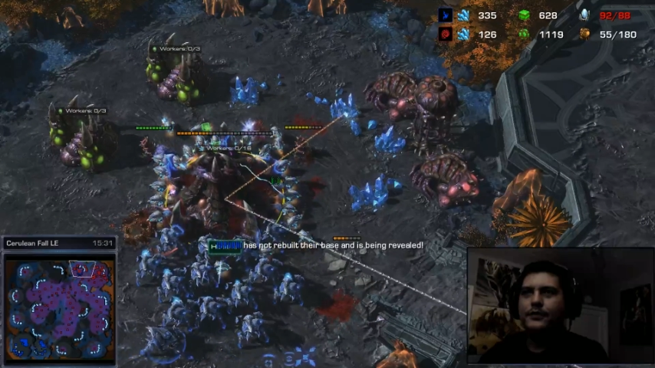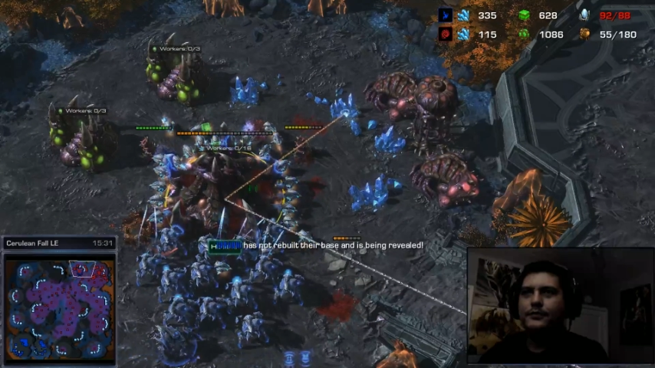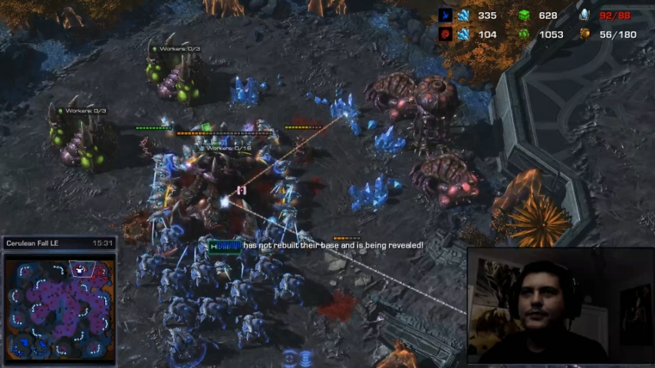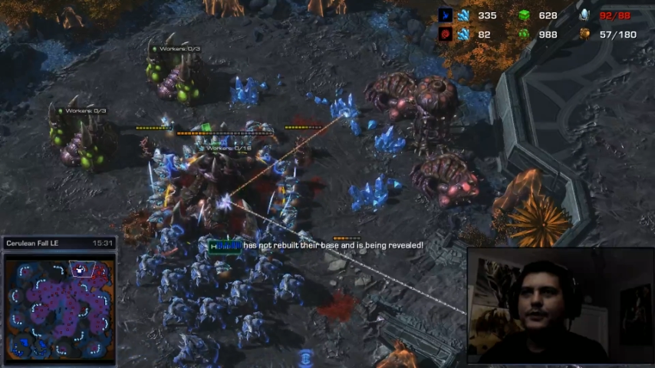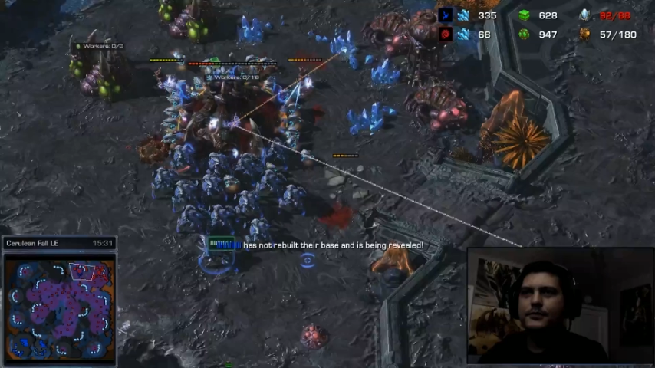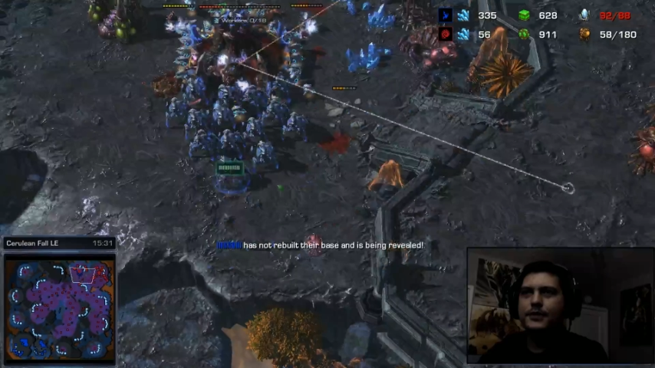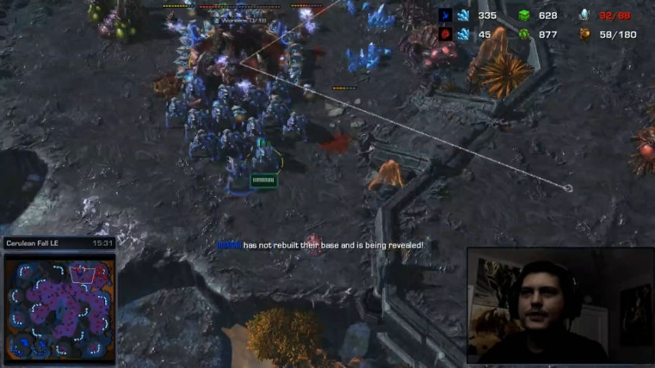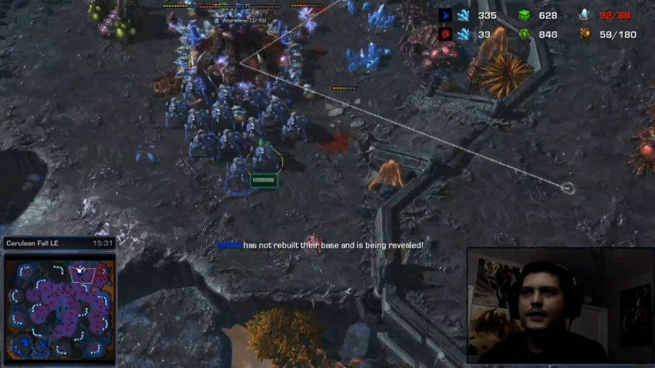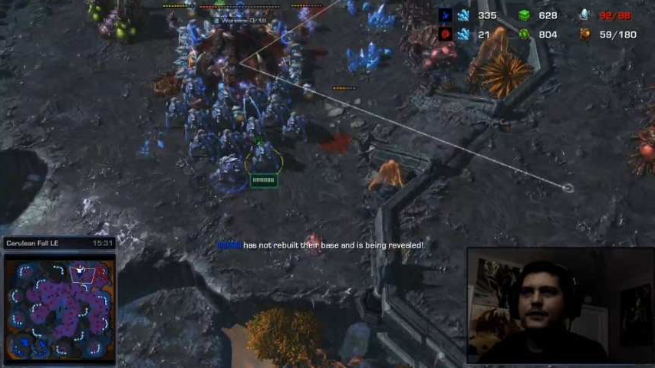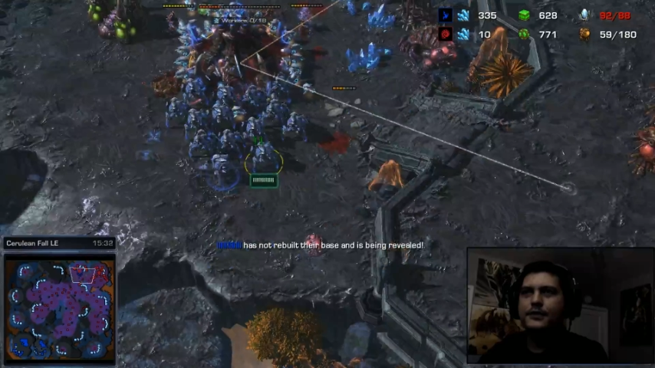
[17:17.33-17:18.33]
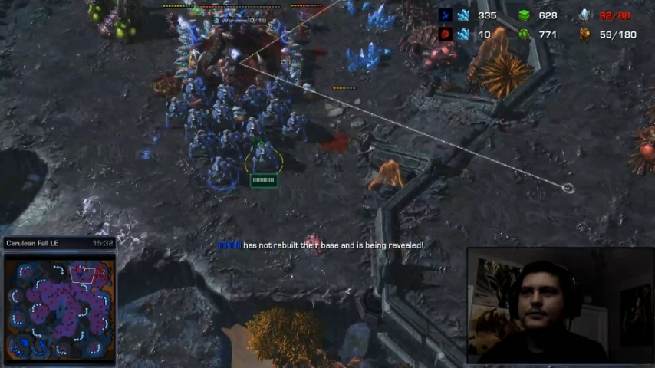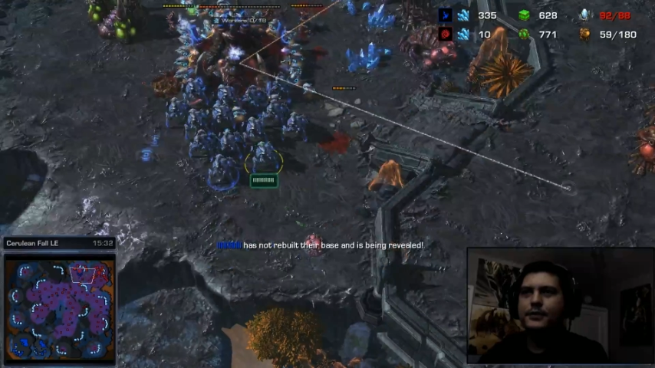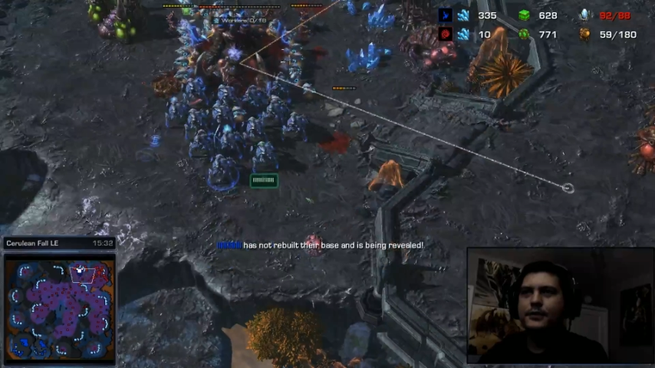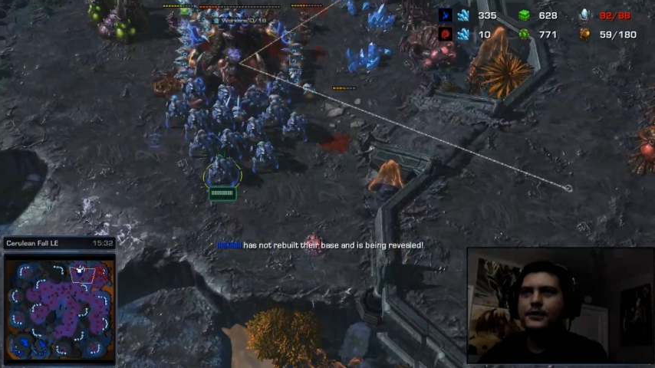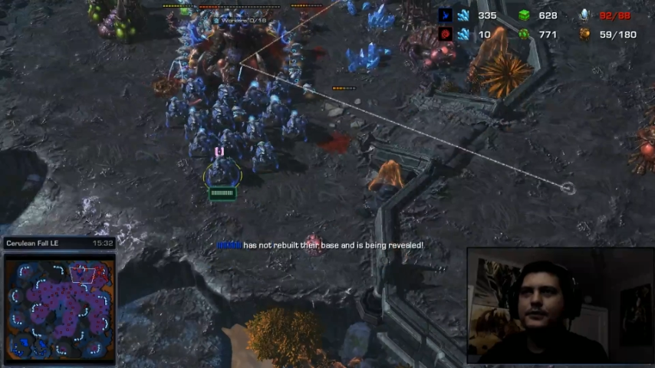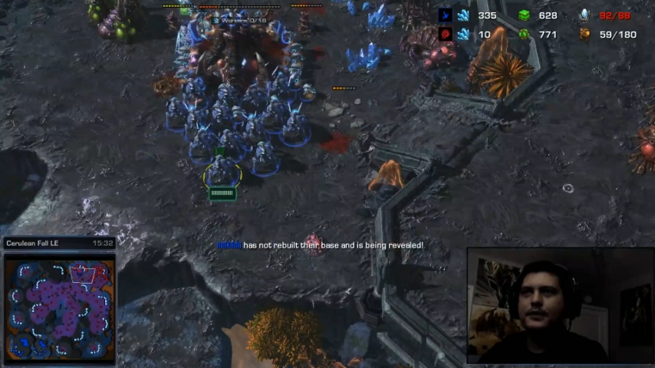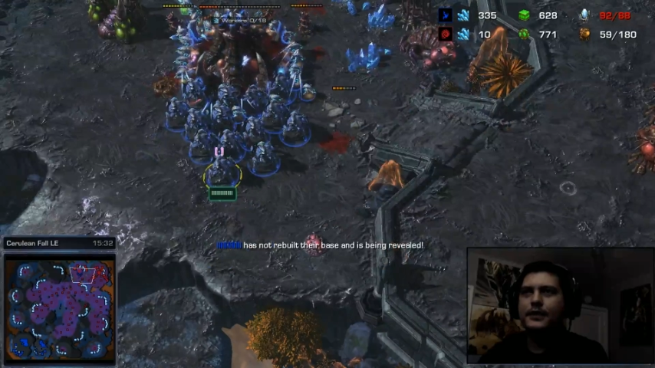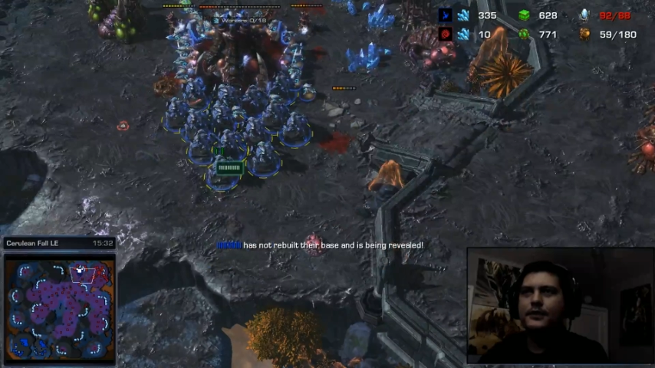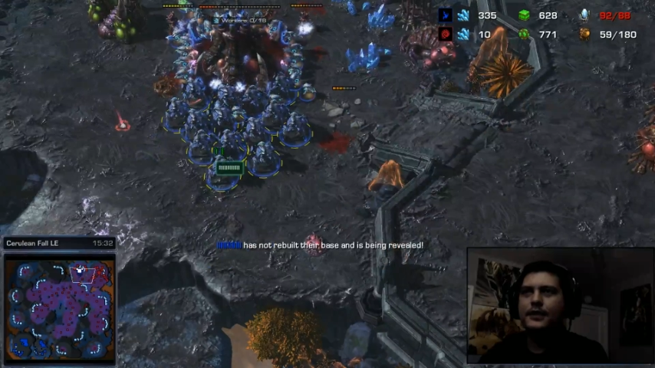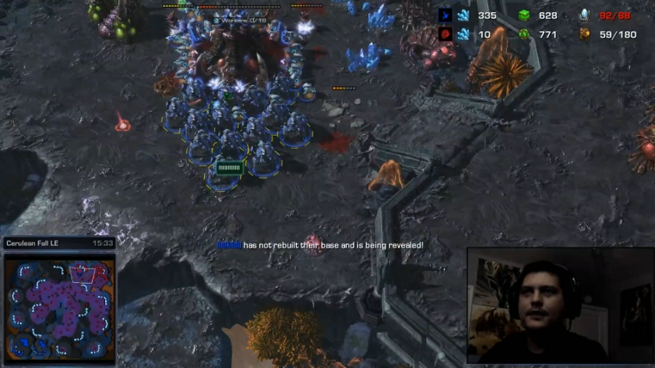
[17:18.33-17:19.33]
but I'm taking out his buildings right
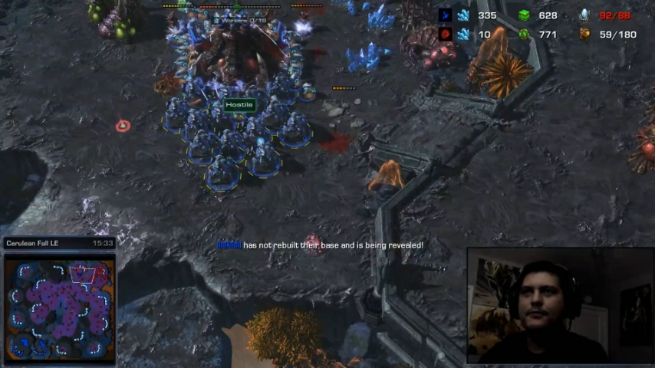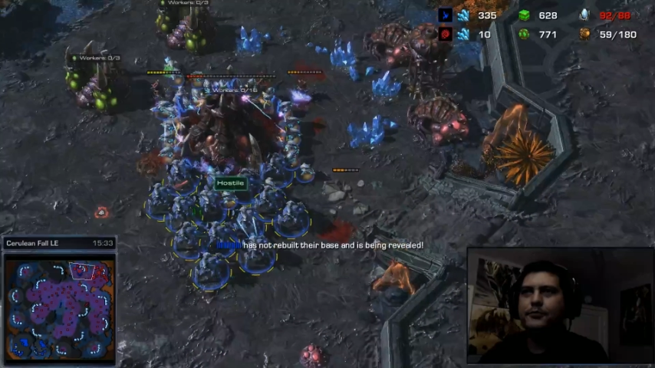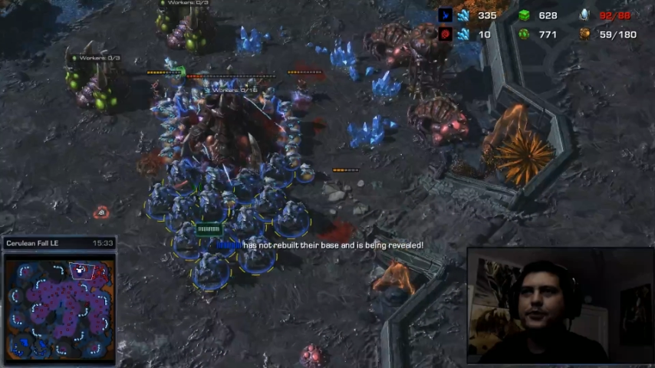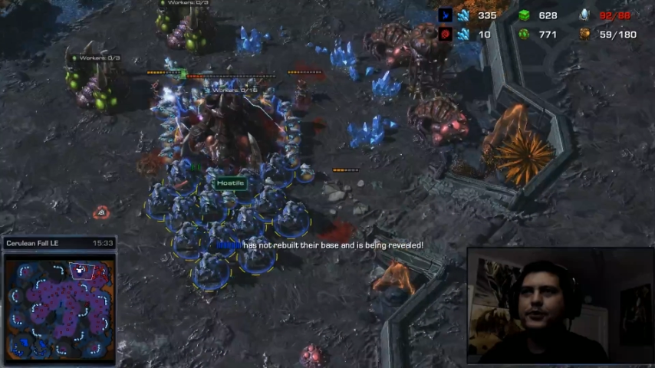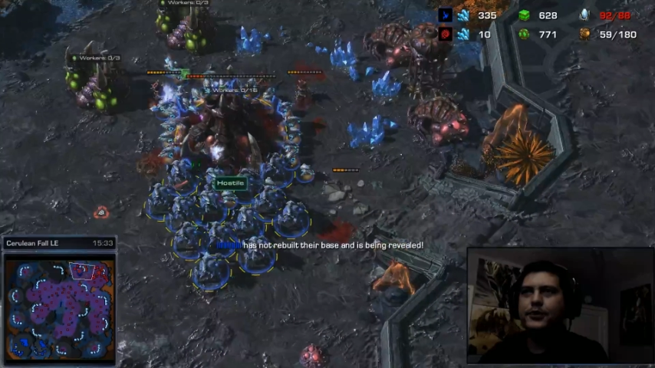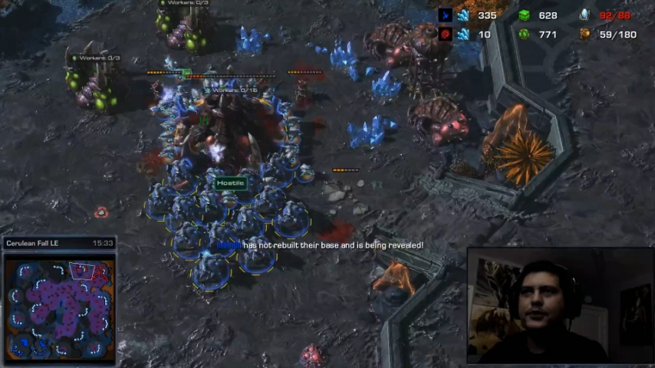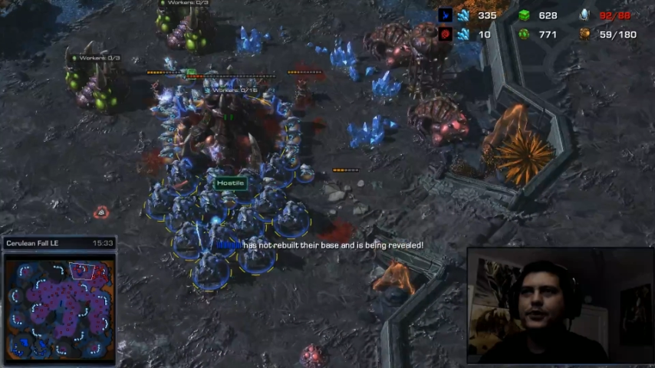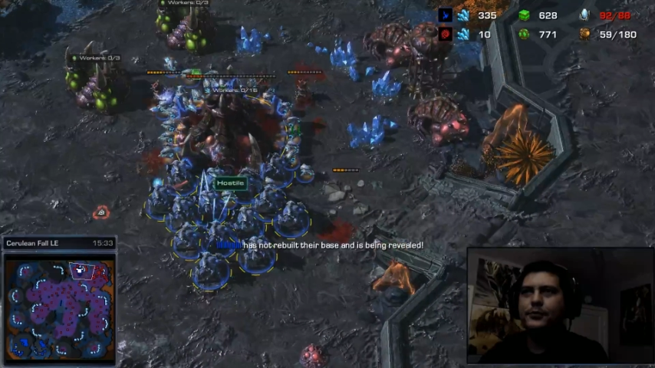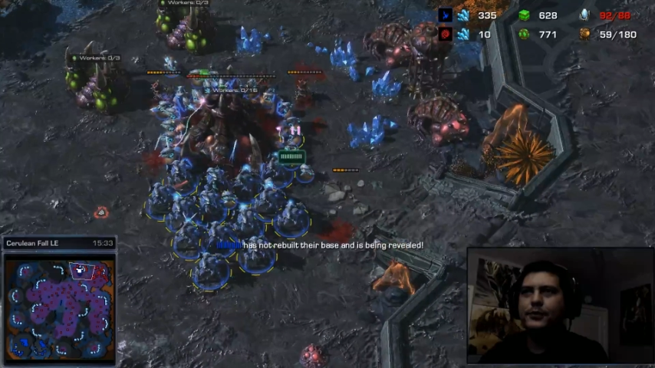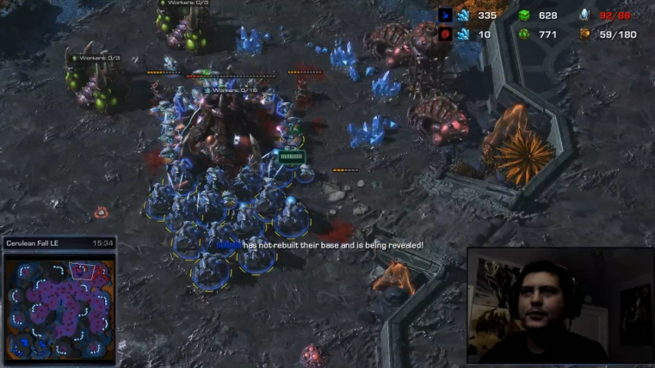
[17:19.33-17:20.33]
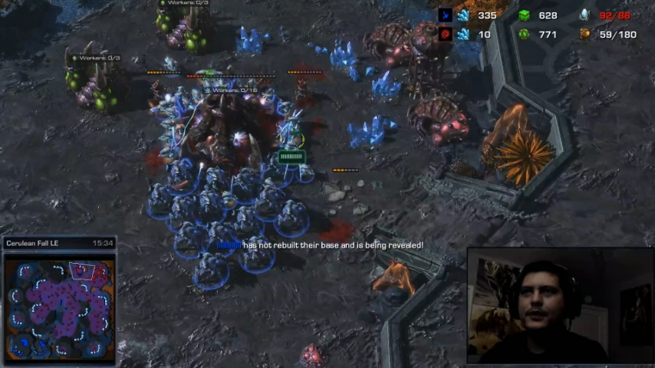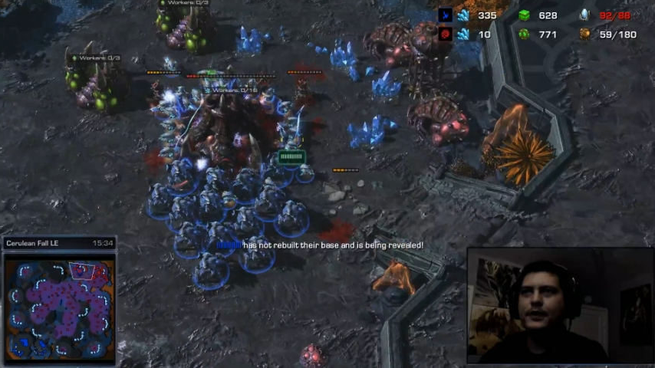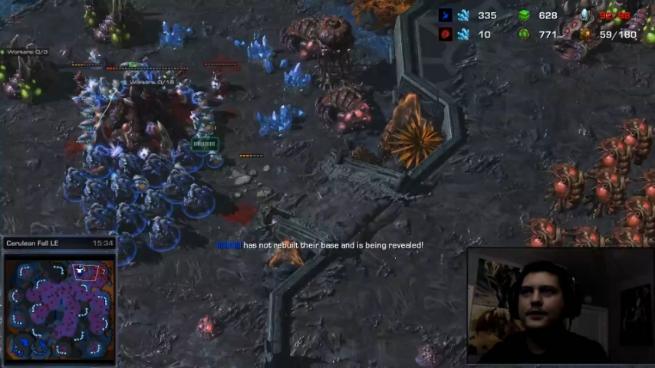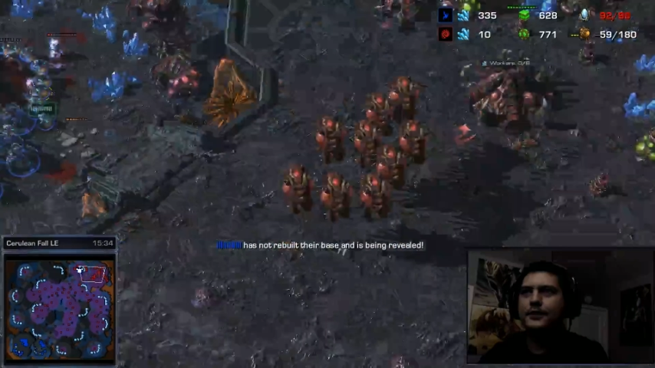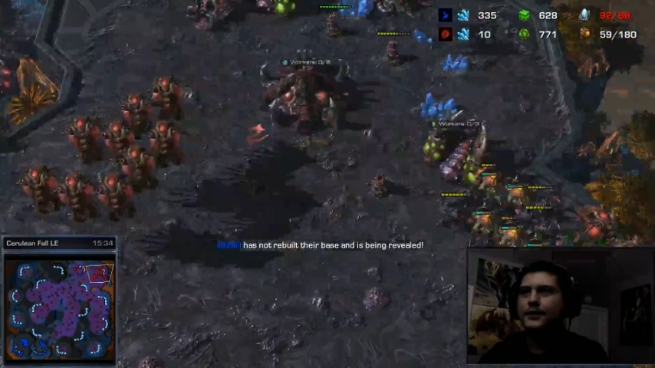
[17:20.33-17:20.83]
now, and I have a pretty good army right now.